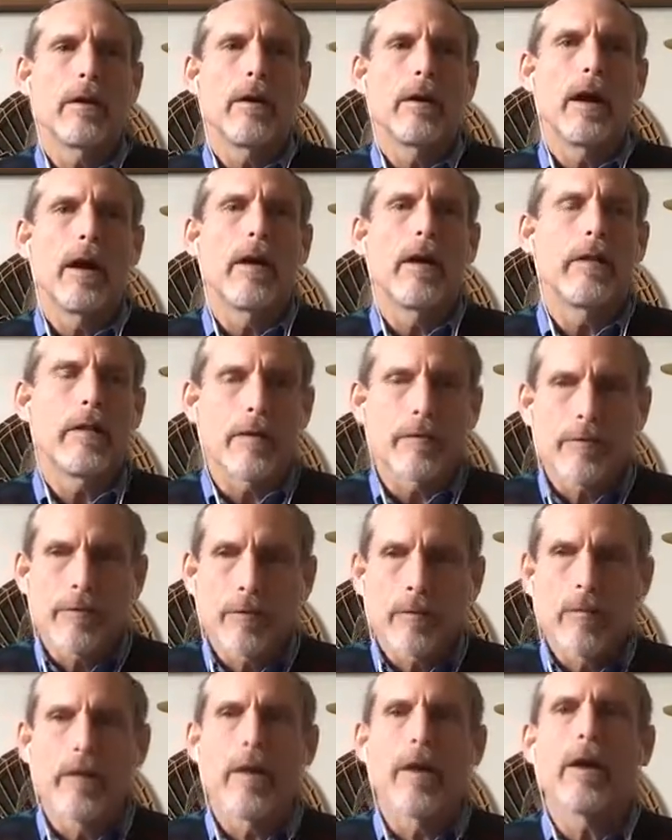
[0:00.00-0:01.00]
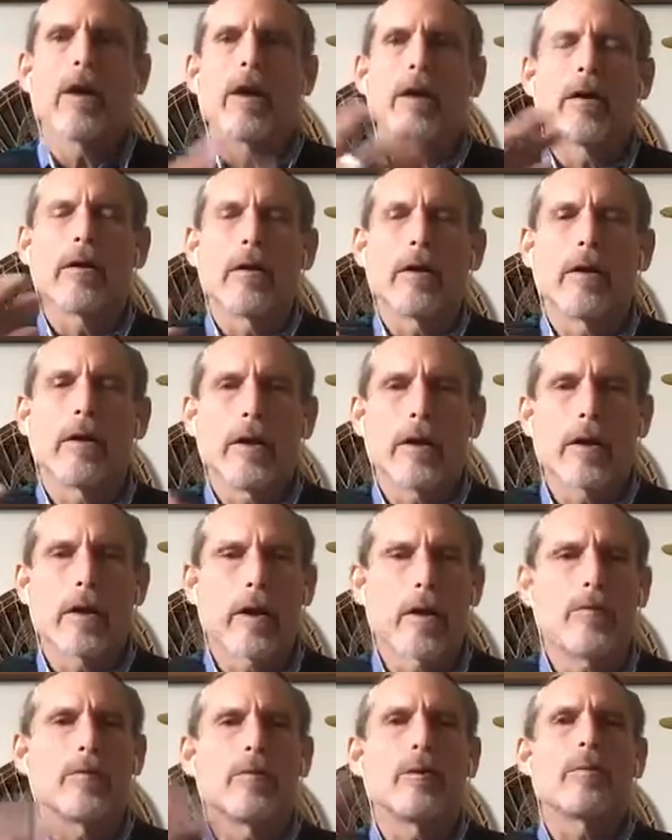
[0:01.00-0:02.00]
And then from there, it
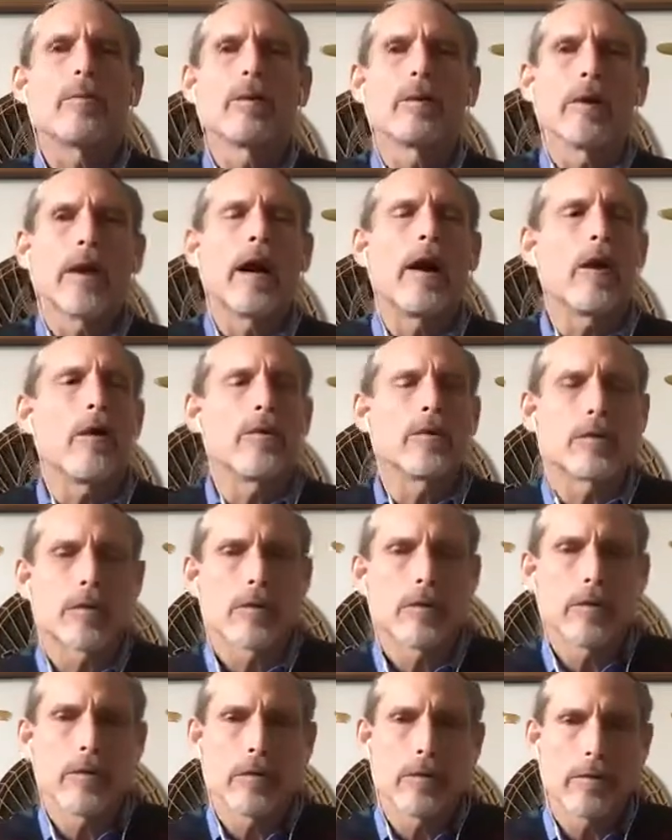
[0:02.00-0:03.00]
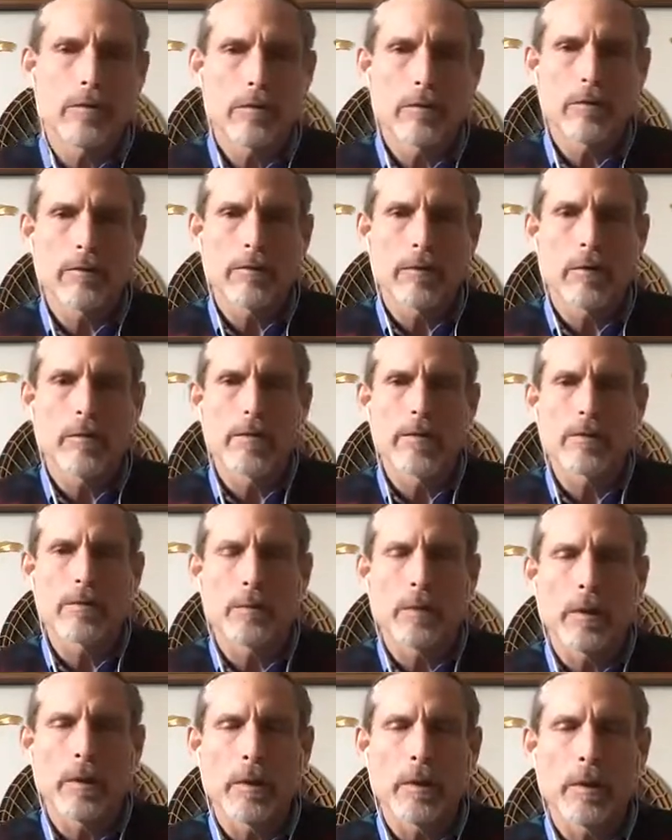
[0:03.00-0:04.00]
can ripple out from
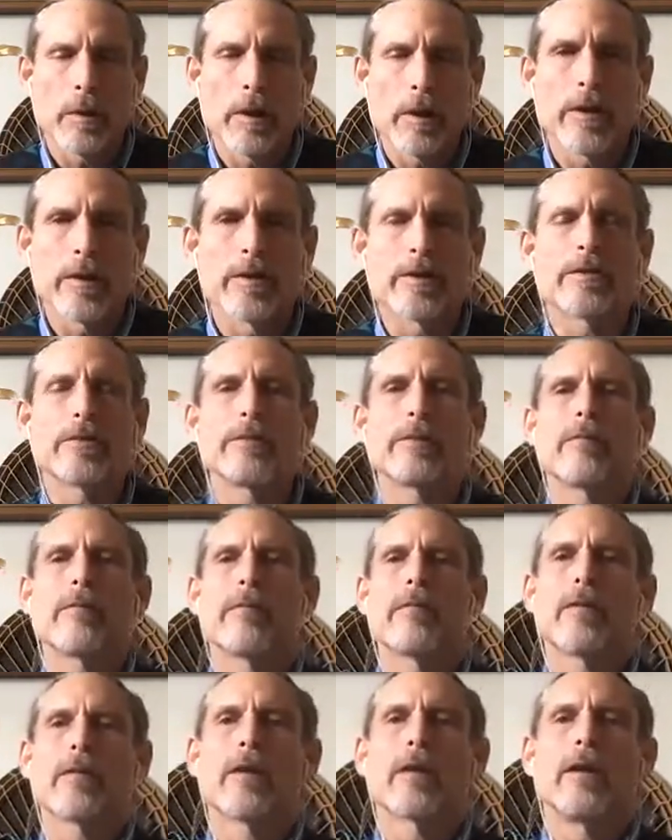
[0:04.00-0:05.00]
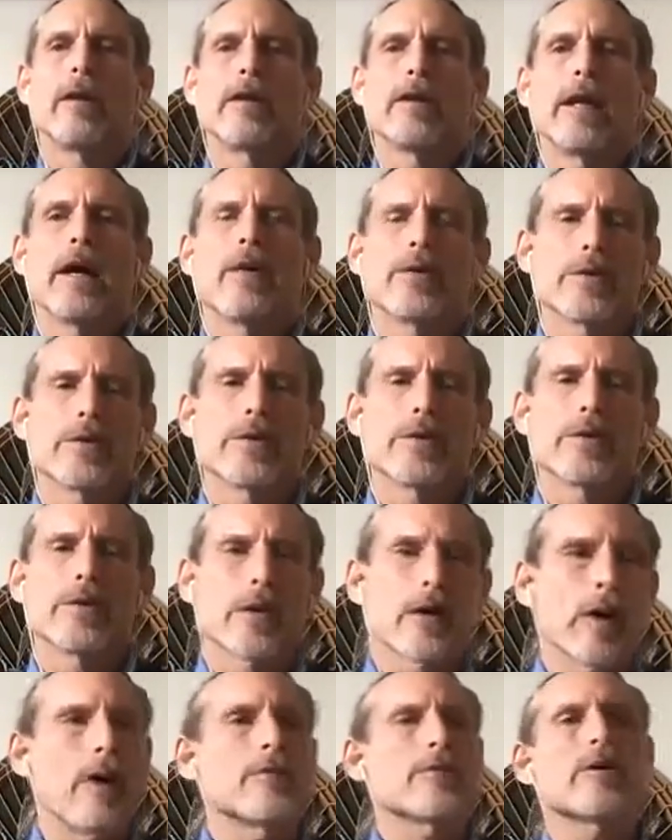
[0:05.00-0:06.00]
this place. Now, as a
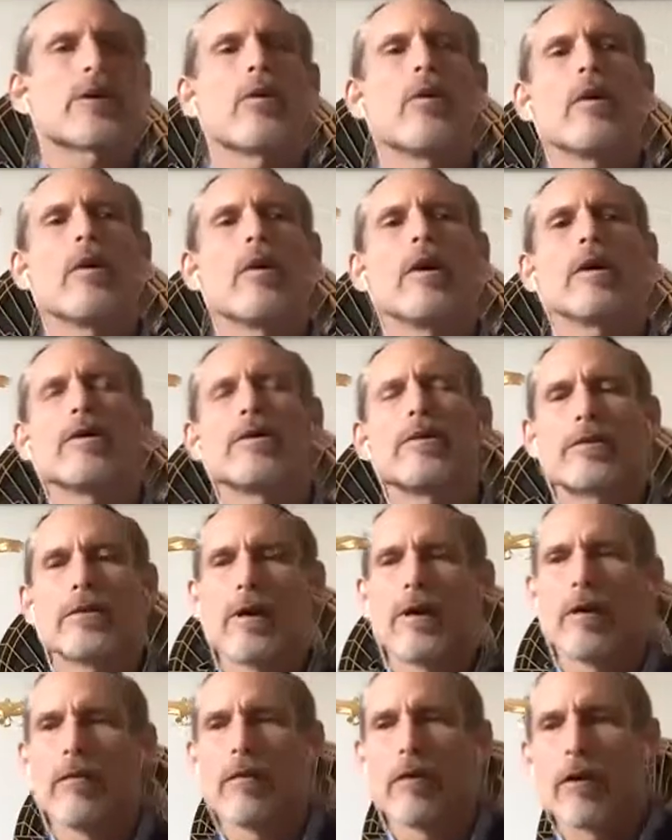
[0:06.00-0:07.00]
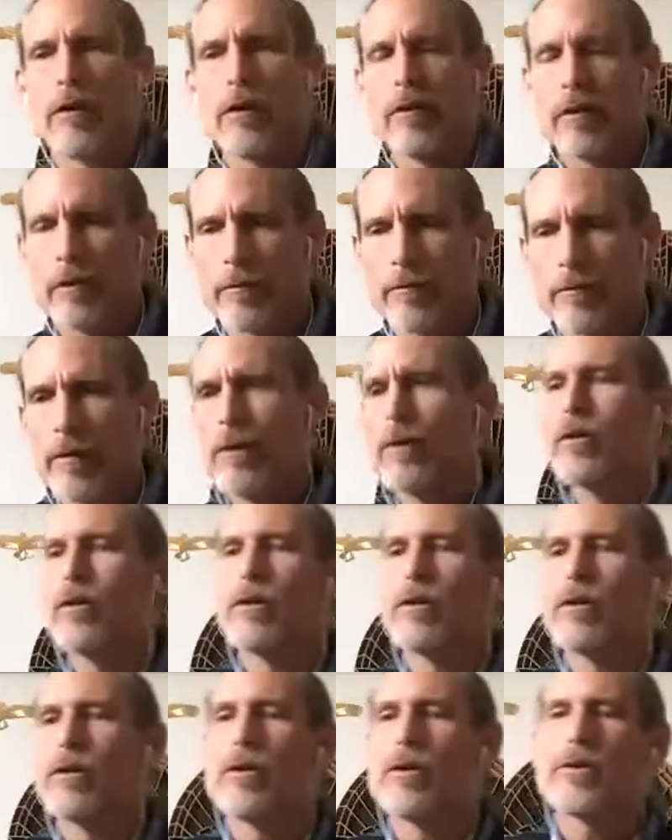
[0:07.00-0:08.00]
consequence of the
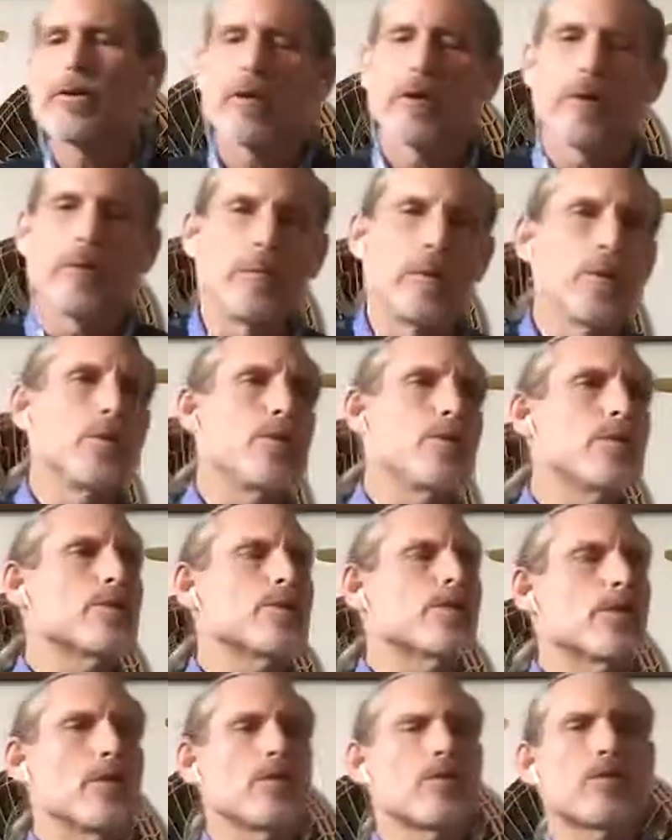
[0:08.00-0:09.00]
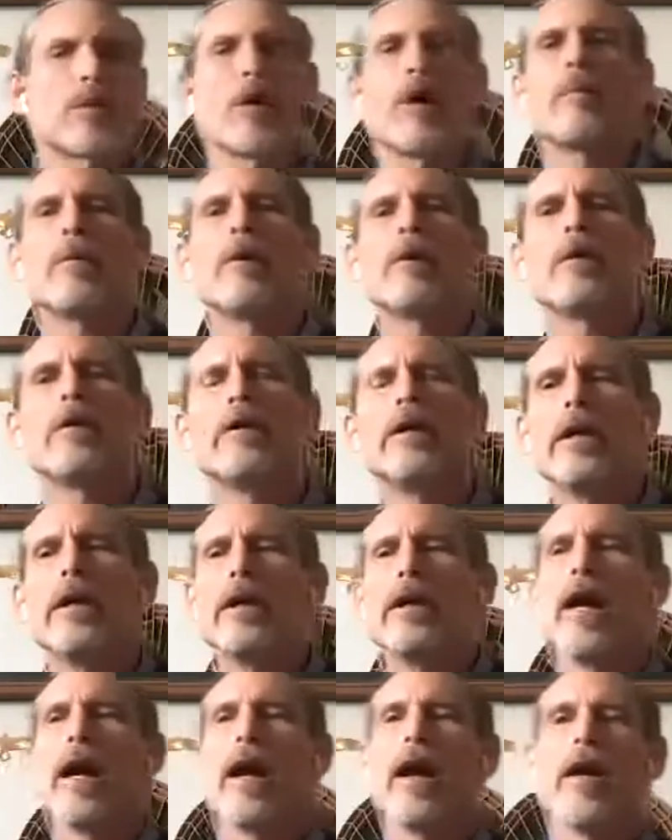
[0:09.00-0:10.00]
fears and abuse and trauma
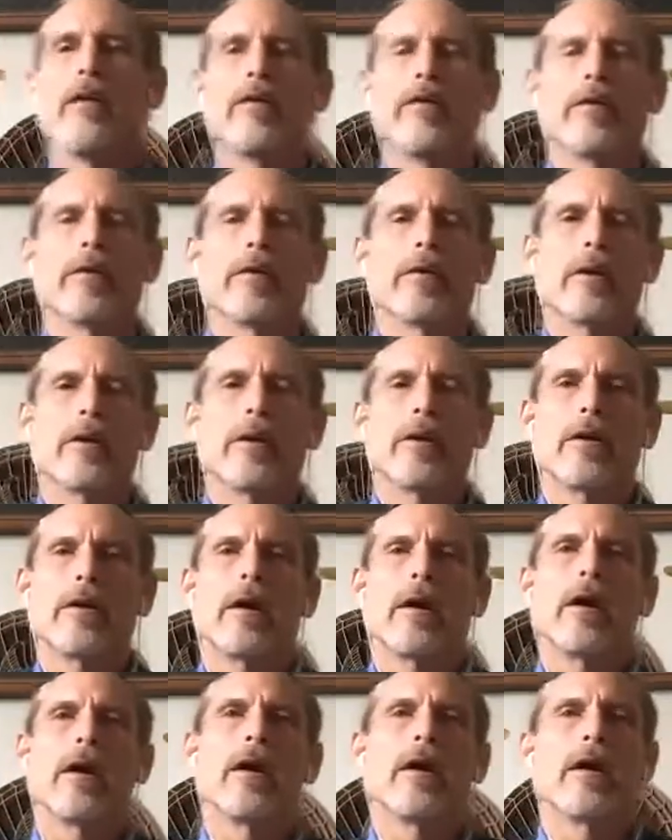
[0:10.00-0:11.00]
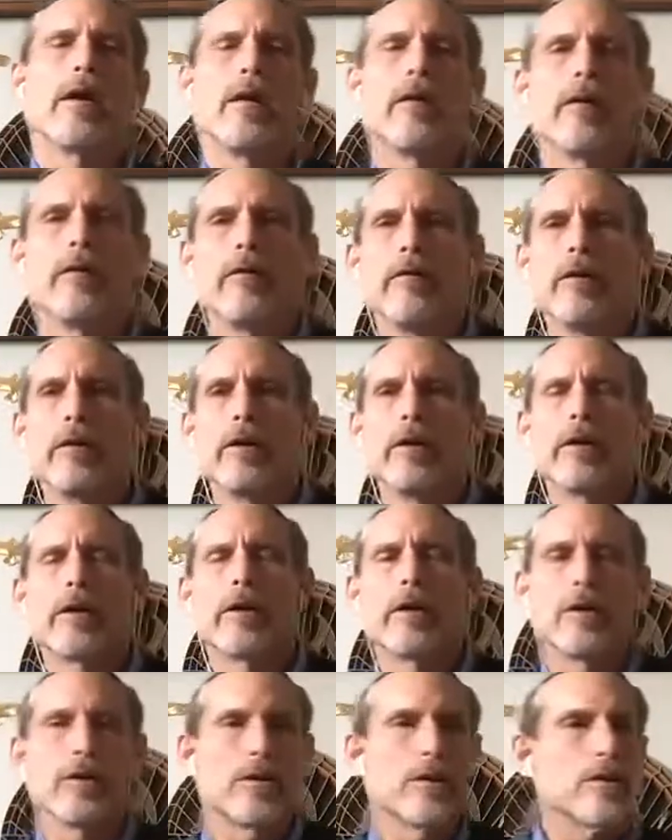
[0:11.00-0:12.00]
and the
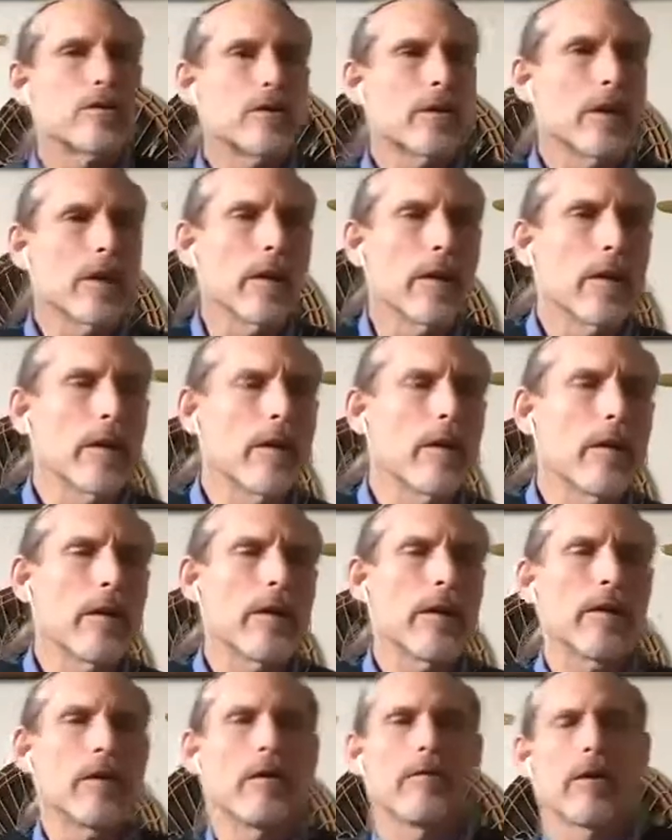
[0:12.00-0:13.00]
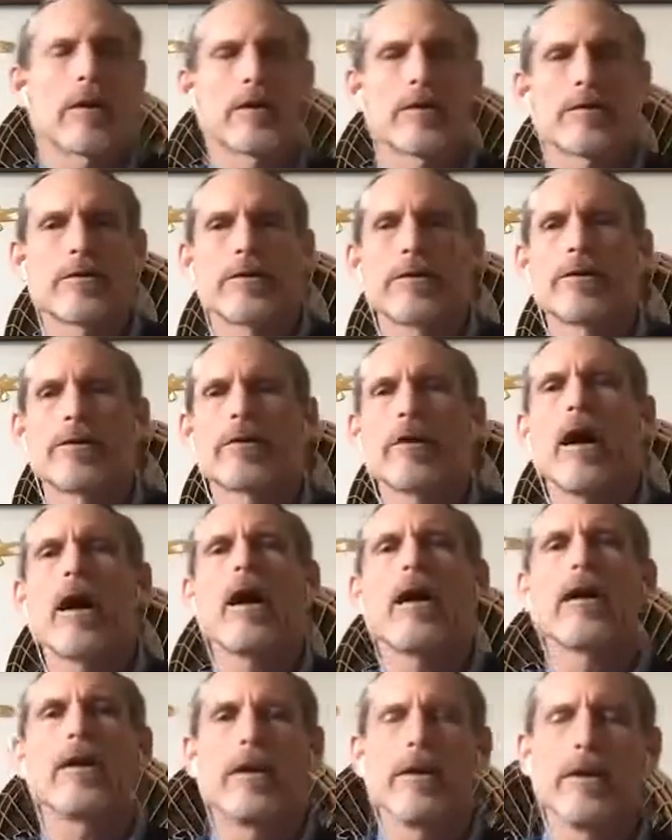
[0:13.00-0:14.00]
conditioning of our
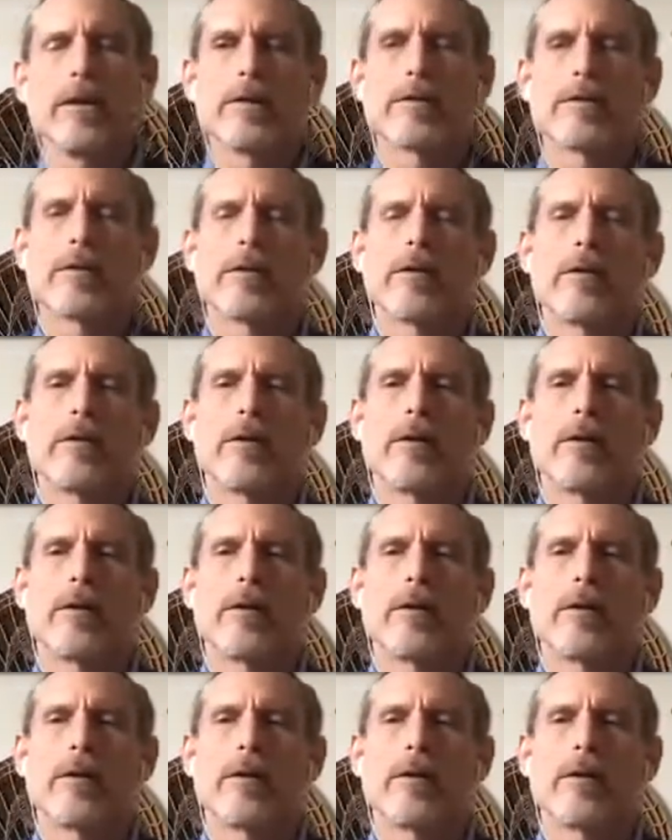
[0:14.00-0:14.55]
societies,